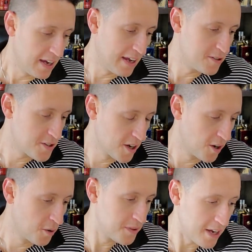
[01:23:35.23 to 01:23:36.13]
And
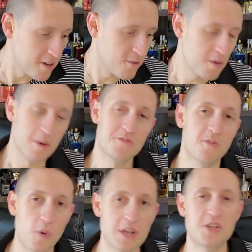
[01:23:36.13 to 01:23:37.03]
so, thank you very much
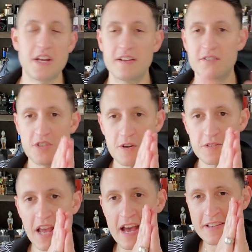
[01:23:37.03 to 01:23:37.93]
for watching.
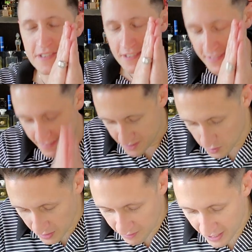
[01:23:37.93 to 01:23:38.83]
Cheers, guys.
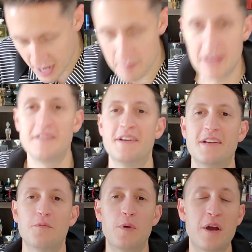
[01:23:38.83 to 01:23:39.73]
Do leave a comment.
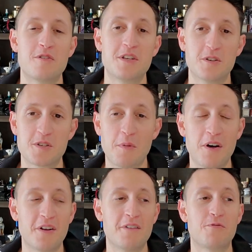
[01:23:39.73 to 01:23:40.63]
We are still
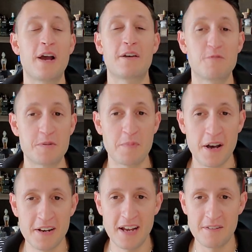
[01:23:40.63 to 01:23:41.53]
small enough where I can
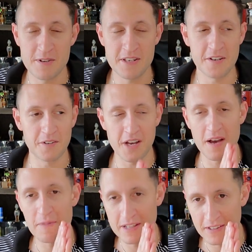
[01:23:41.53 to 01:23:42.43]
respond to every single
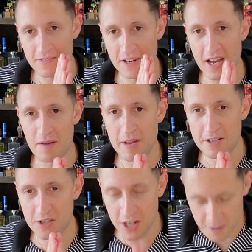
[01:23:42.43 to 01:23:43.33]
comment. Leave a
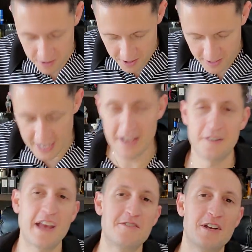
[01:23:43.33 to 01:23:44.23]
comment. Cheers, and I'll
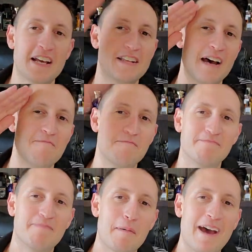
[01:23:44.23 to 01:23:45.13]
catch you next time.
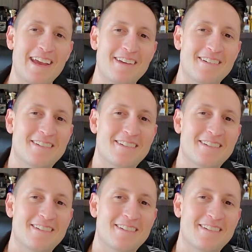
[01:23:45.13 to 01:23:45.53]
Bye-bye.